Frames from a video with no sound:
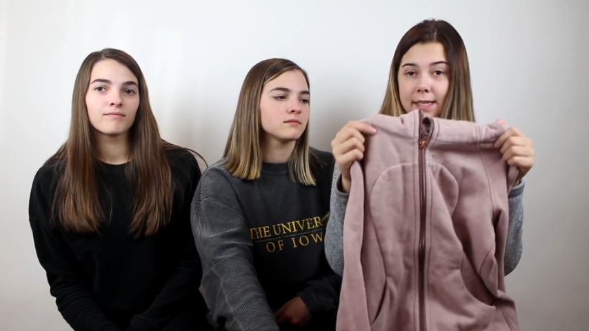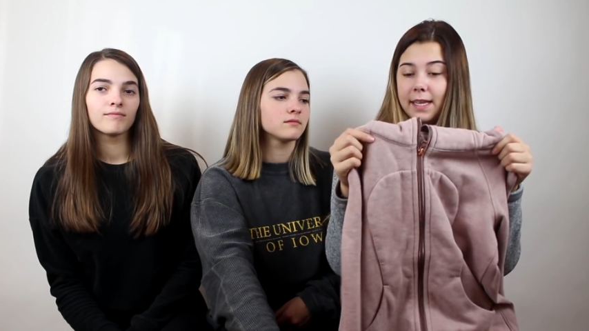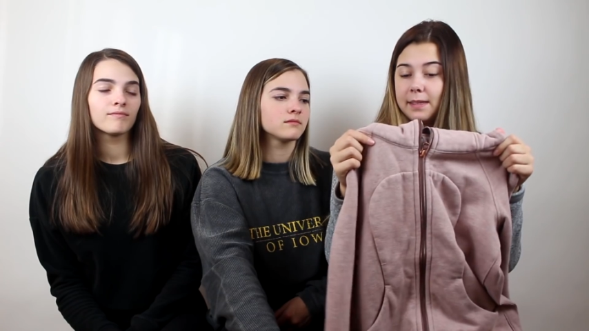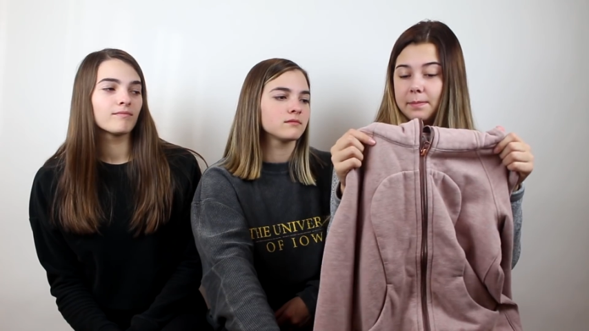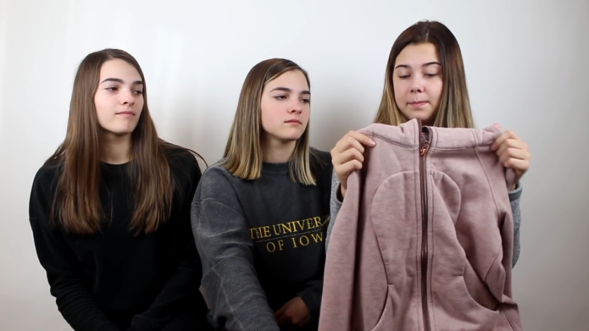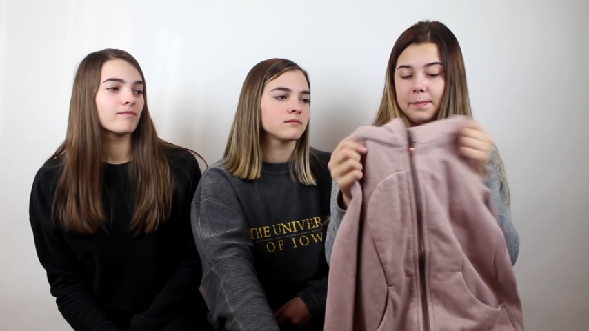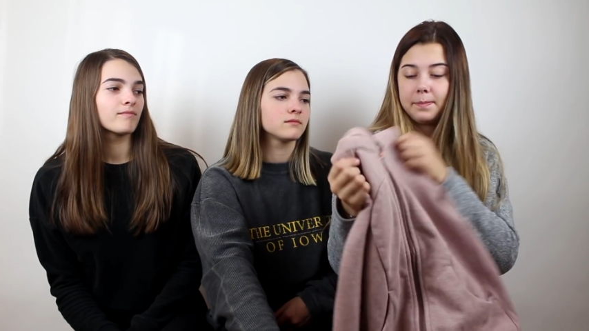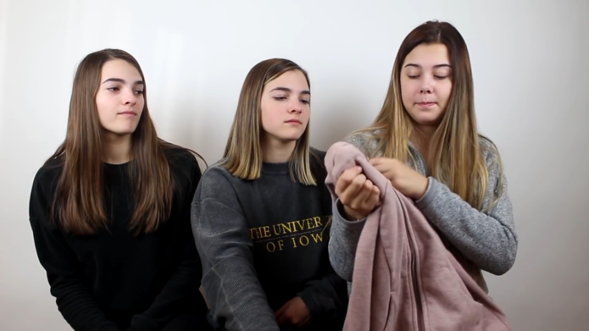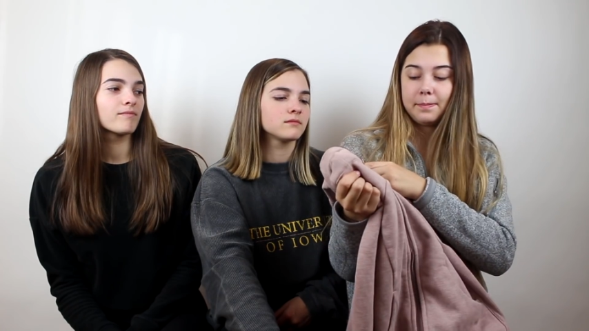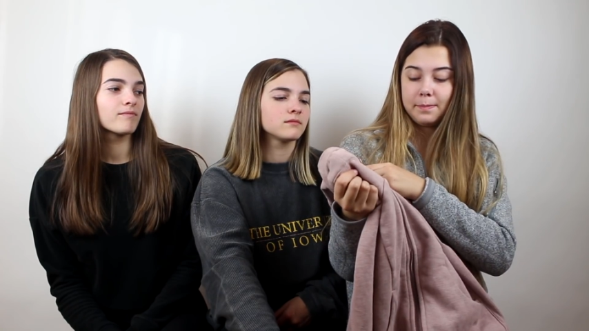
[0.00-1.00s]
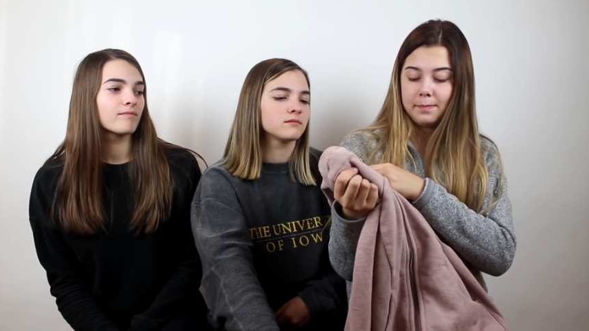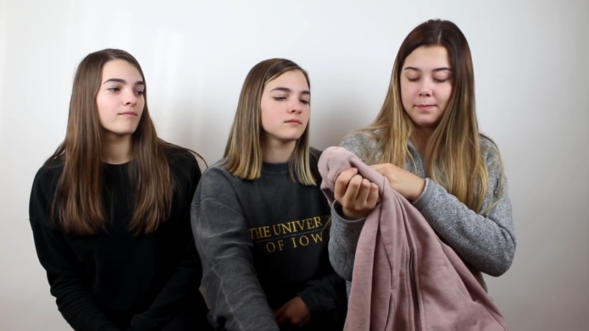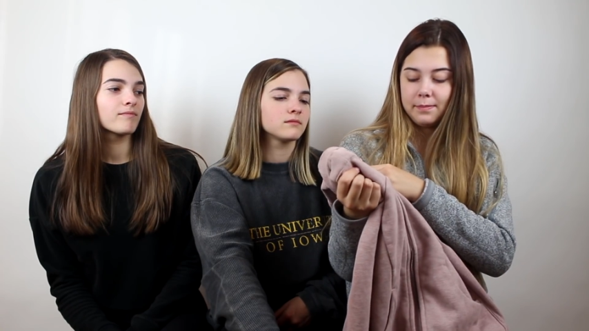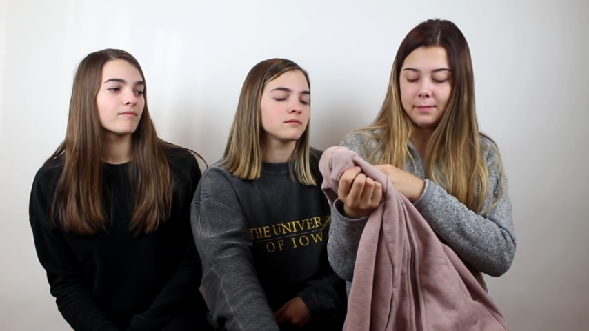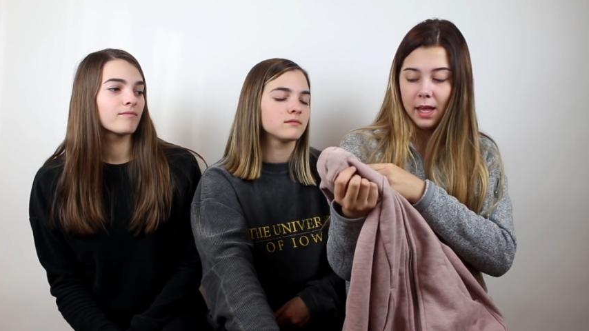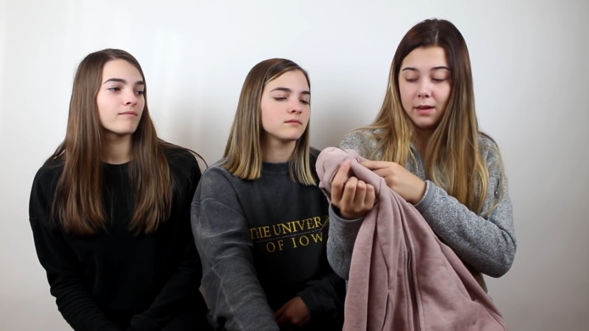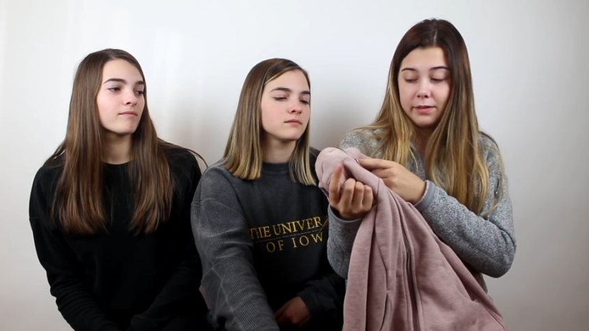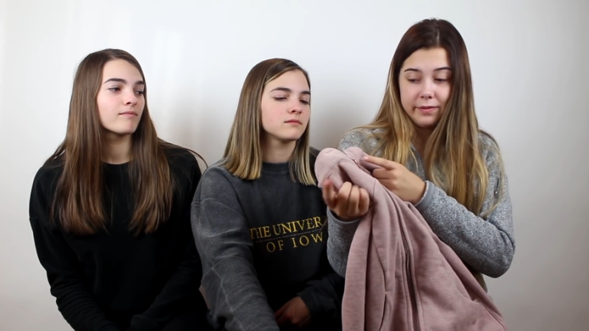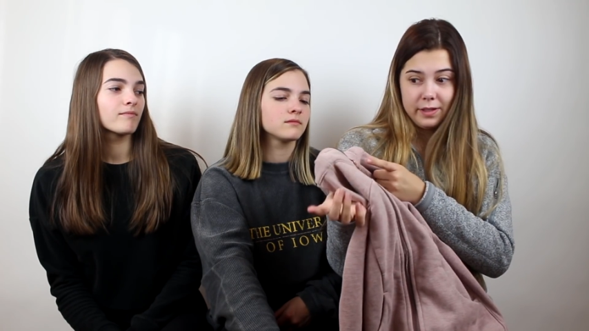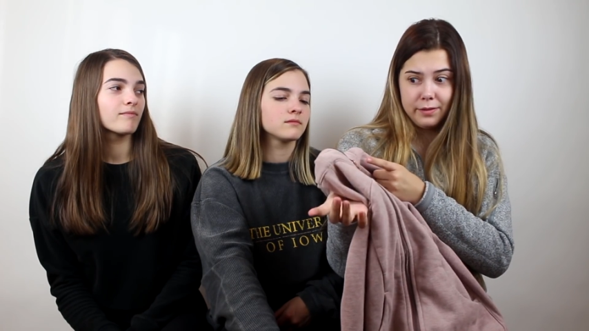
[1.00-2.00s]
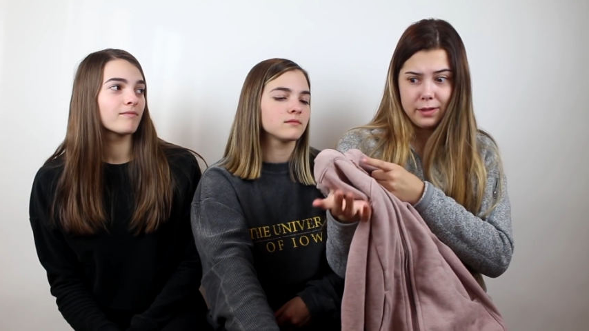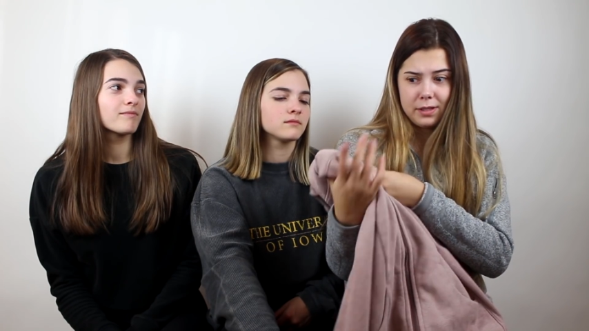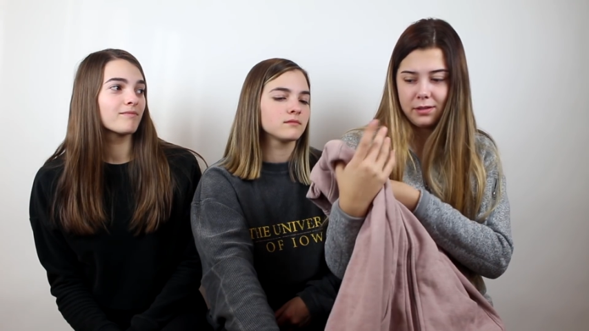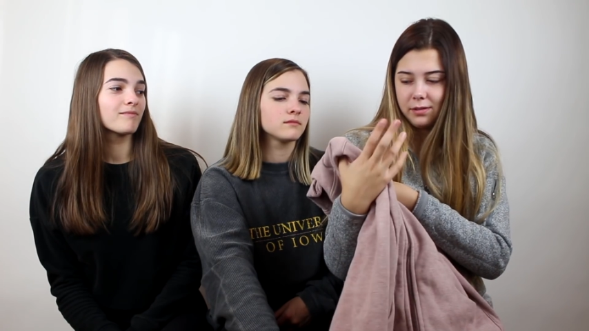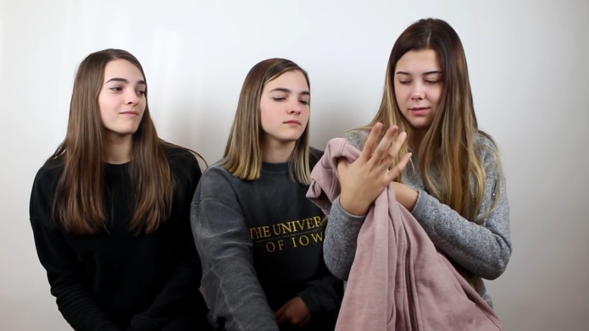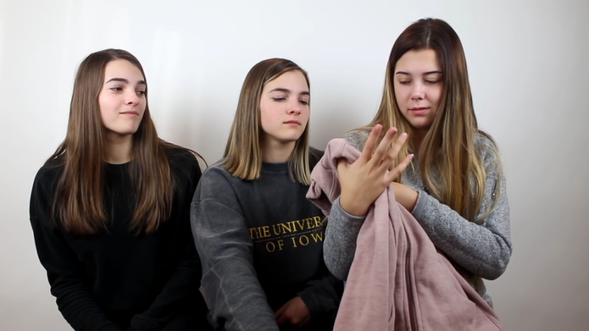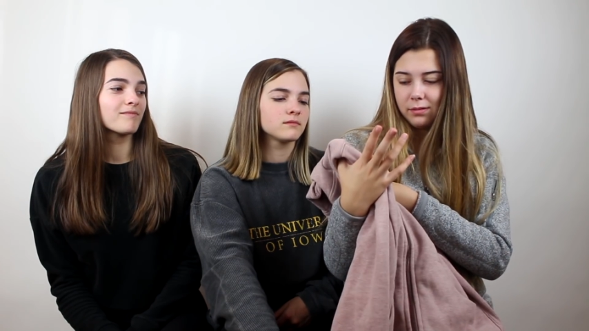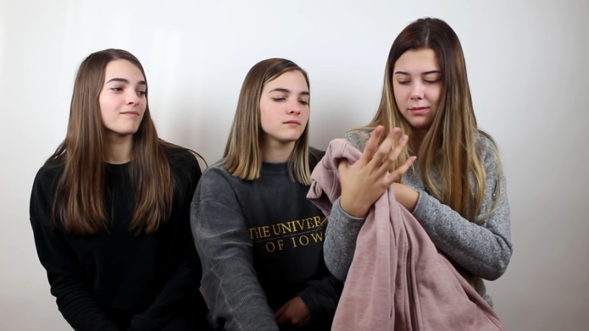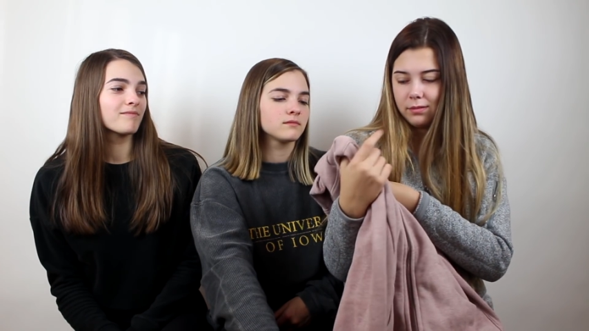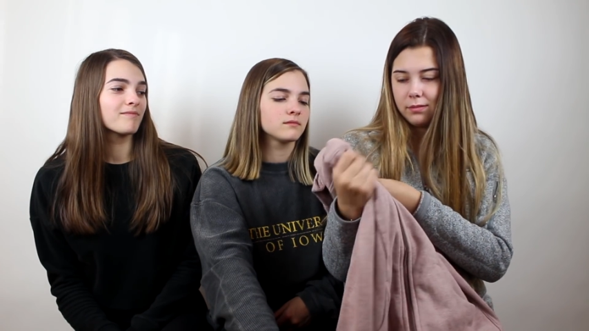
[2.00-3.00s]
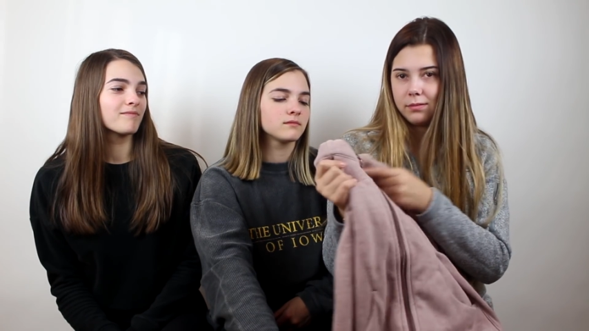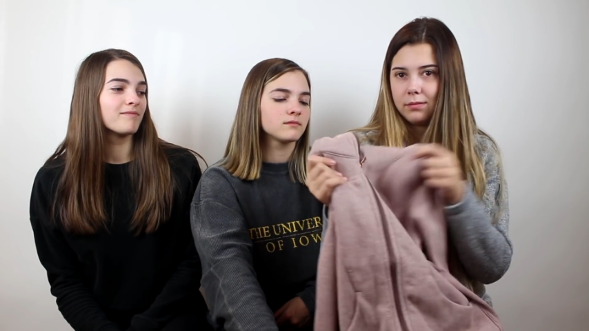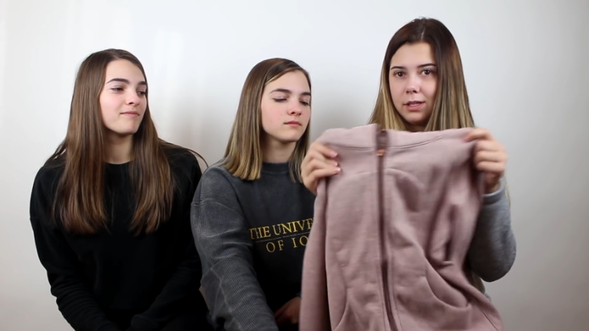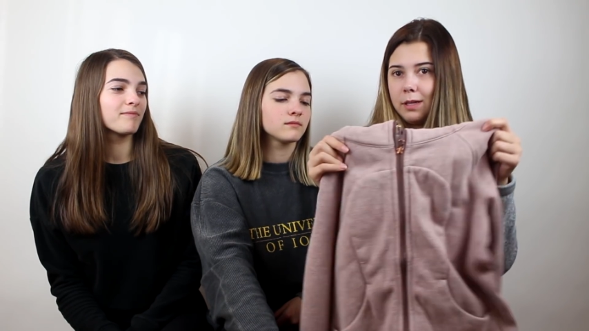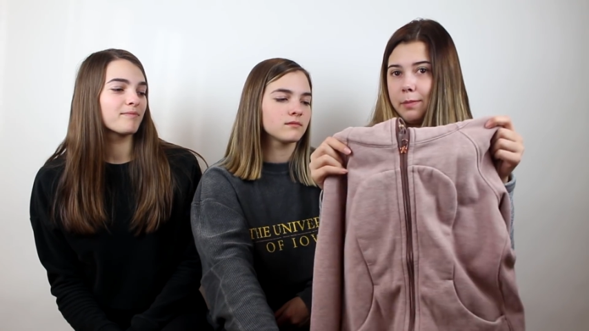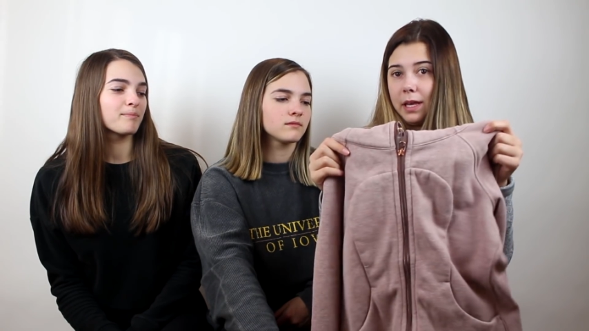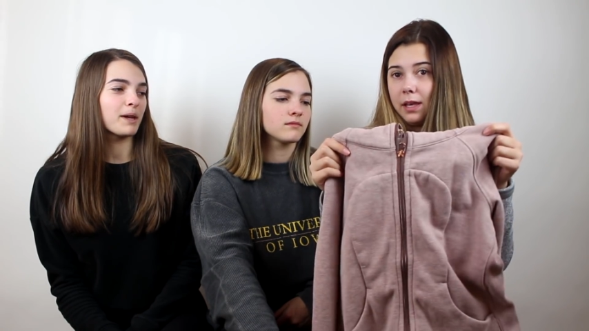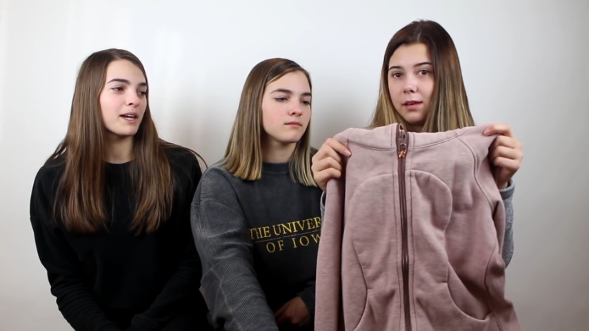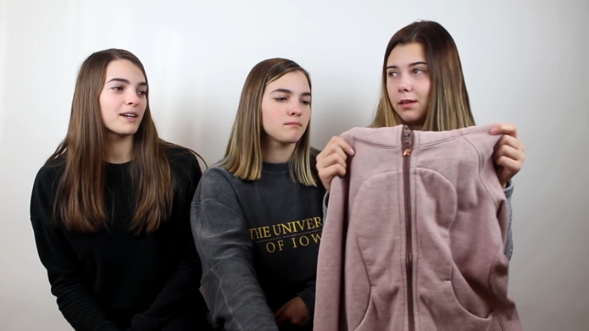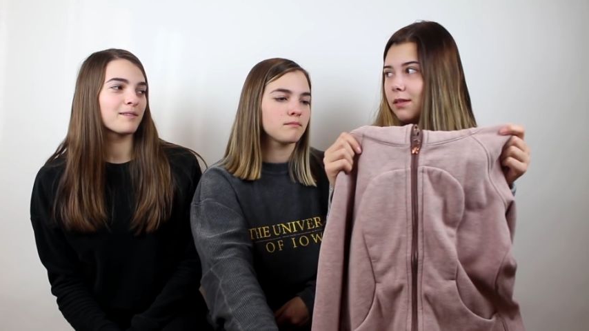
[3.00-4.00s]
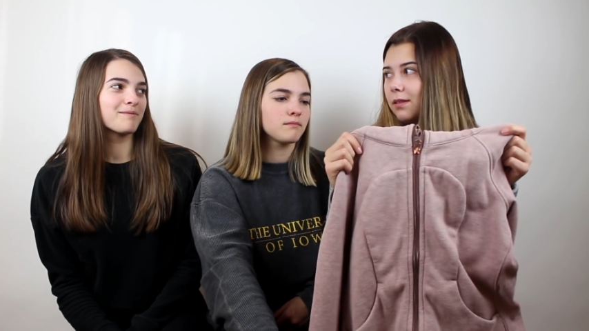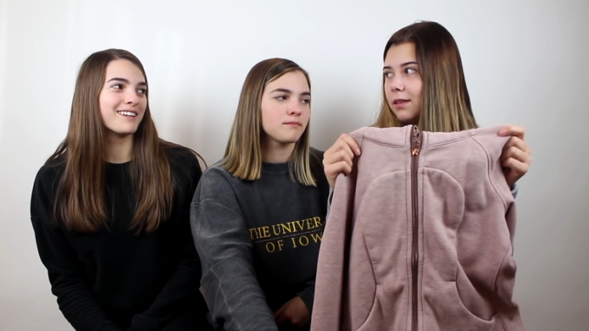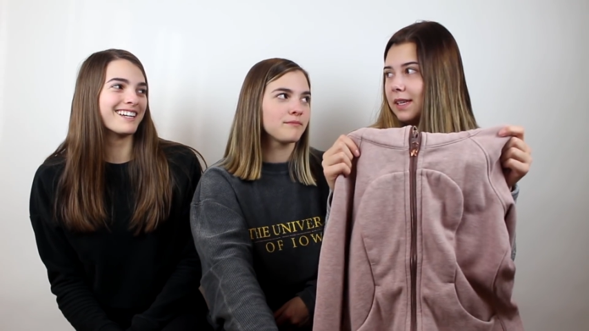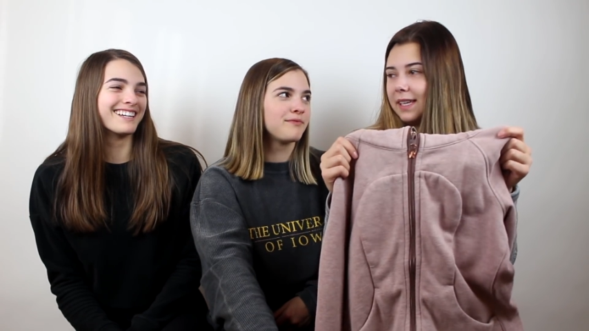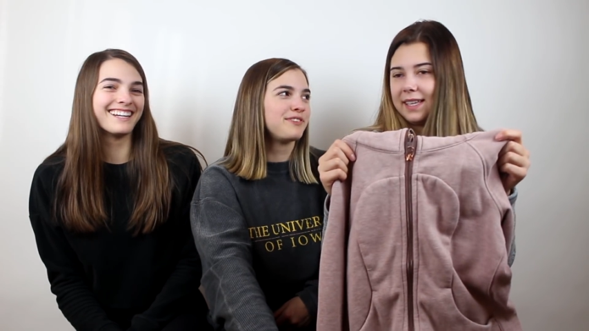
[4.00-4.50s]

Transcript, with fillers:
Speaker 1: It's like, I don't even know what color this is. Pink. Pink.